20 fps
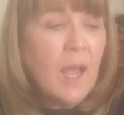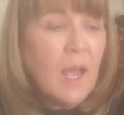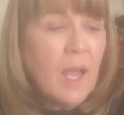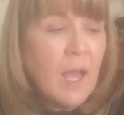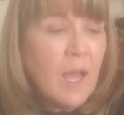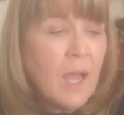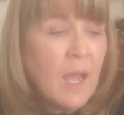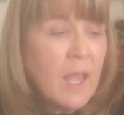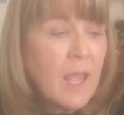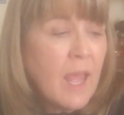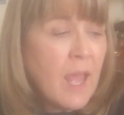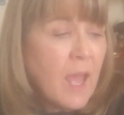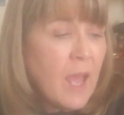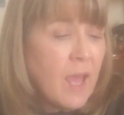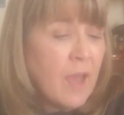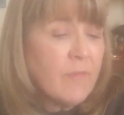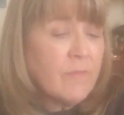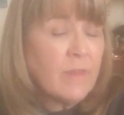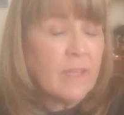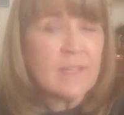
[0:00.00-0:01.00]
I
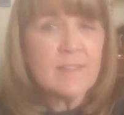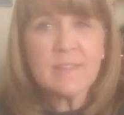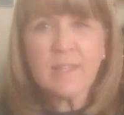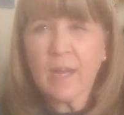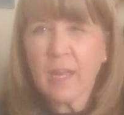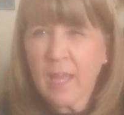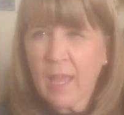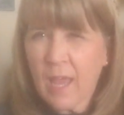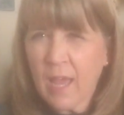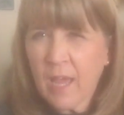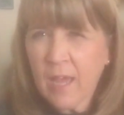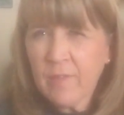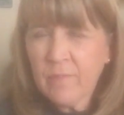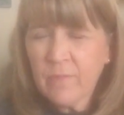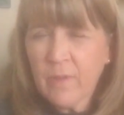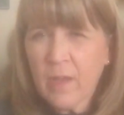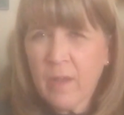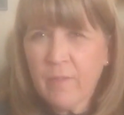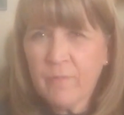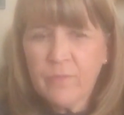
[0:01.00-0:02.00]
have, like I said, I have
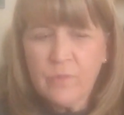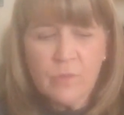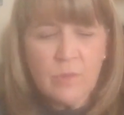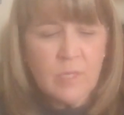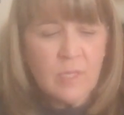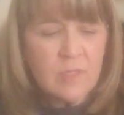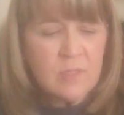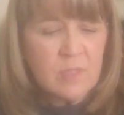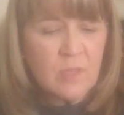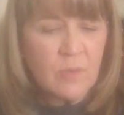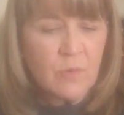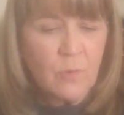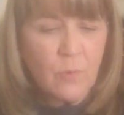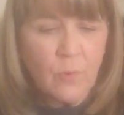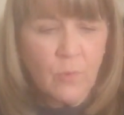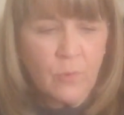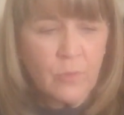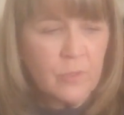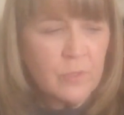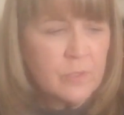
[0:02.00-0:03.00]
a few things on
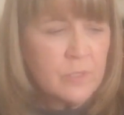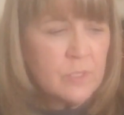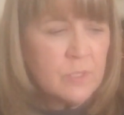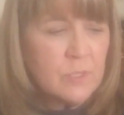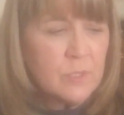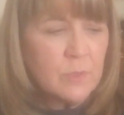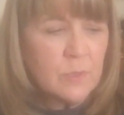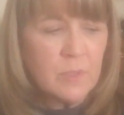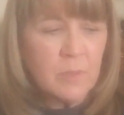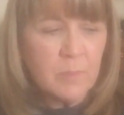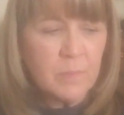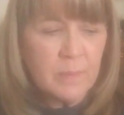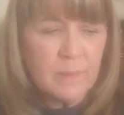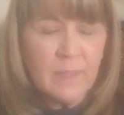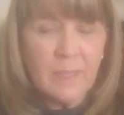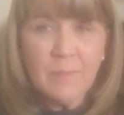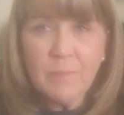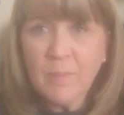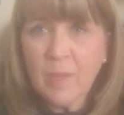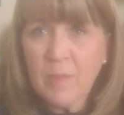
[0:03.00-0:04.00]
order to
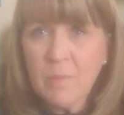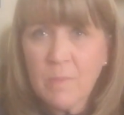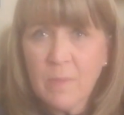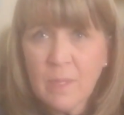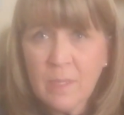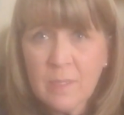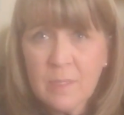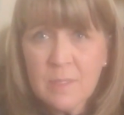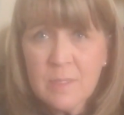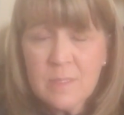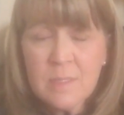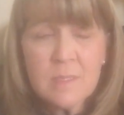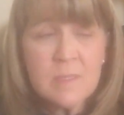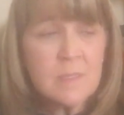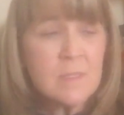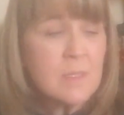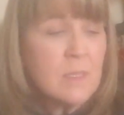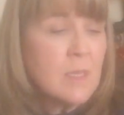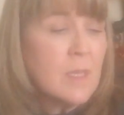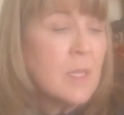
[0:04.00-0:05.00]
complete my mittens.